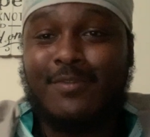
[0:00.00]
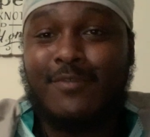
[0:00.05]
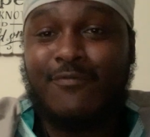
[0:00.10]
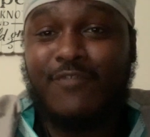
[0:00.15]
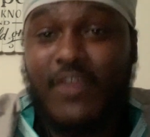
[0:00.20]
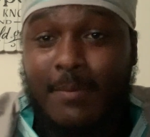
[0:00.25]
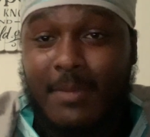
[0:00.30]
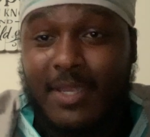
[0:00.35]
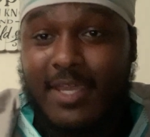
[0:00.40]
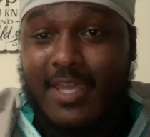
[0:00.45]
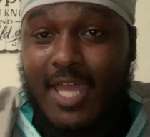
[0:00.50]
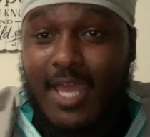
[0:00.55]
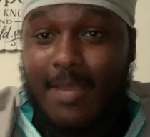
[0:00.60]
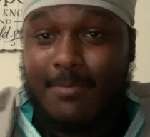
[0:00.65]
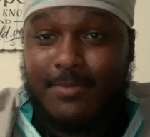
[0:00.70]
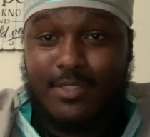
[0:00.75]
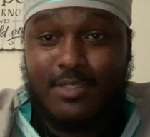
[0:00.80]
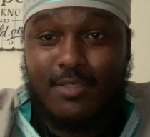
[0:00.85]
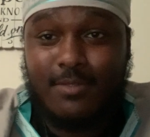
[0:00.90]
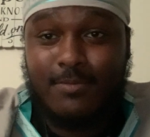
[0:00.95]
FEMA
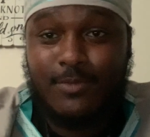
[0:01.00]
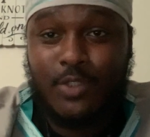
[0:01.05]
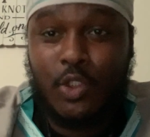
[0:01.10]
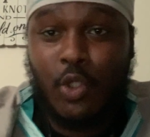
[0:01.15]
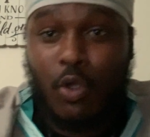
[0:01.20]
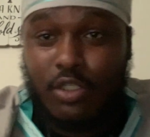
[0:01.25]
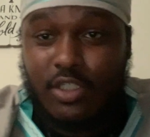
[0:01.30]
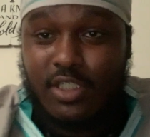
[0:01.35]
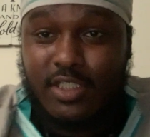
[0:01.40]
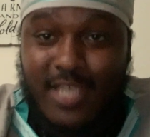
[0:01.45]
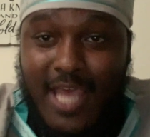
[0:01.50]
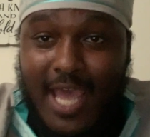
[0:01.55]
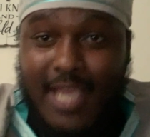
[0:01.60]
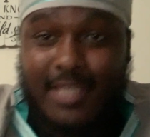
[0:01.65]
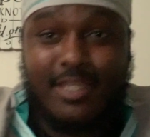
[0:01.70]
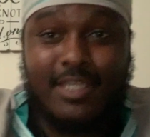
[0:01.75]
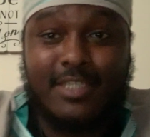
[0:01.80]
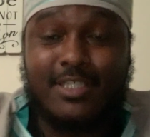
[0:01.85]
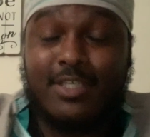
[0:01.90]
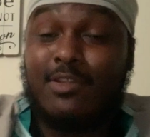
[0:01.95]
camps, torture
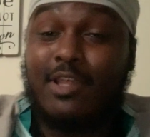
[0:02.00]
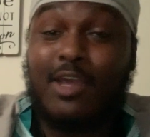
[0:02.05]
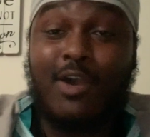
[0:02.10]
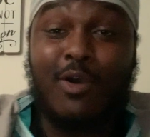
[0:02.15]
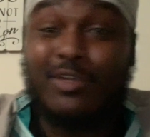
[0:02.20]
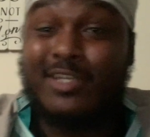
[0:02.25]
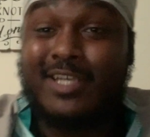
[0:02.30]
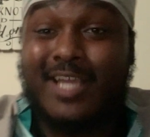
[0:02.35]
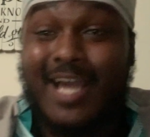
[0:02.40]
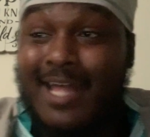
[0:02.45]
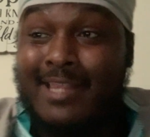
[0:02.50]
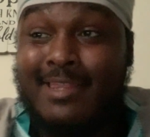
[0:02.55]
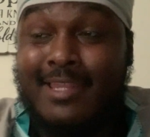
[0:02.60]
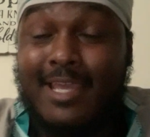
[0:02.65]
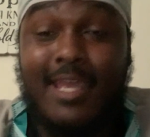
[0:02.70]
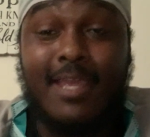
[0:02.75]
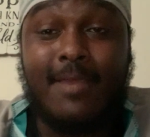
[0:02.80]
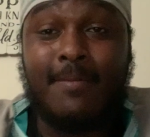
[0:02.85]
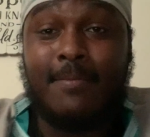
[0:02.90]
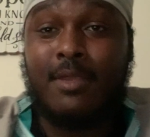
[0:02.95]
tactics. I'm like, oh,
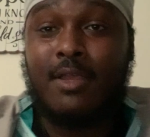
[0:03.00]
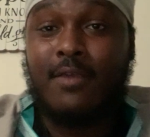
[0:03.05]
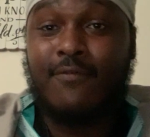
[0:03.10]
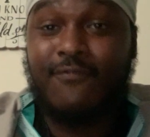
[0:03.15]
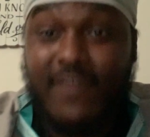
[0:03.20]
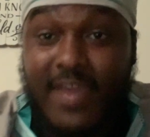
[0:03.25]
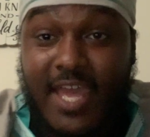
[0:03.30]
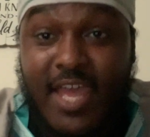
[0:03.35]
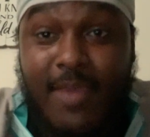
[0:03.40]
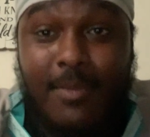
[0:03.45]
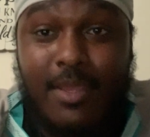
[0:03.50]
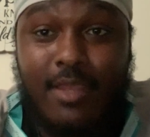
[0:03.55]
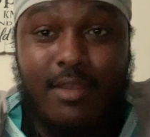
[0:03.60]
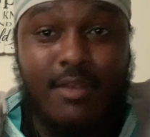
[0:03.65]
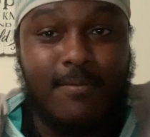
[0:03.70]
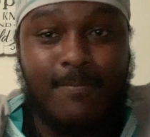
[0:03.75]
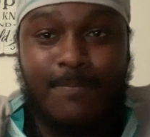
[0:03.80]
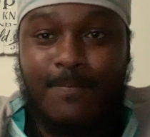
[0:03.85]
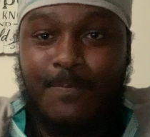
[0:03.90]
it, famine.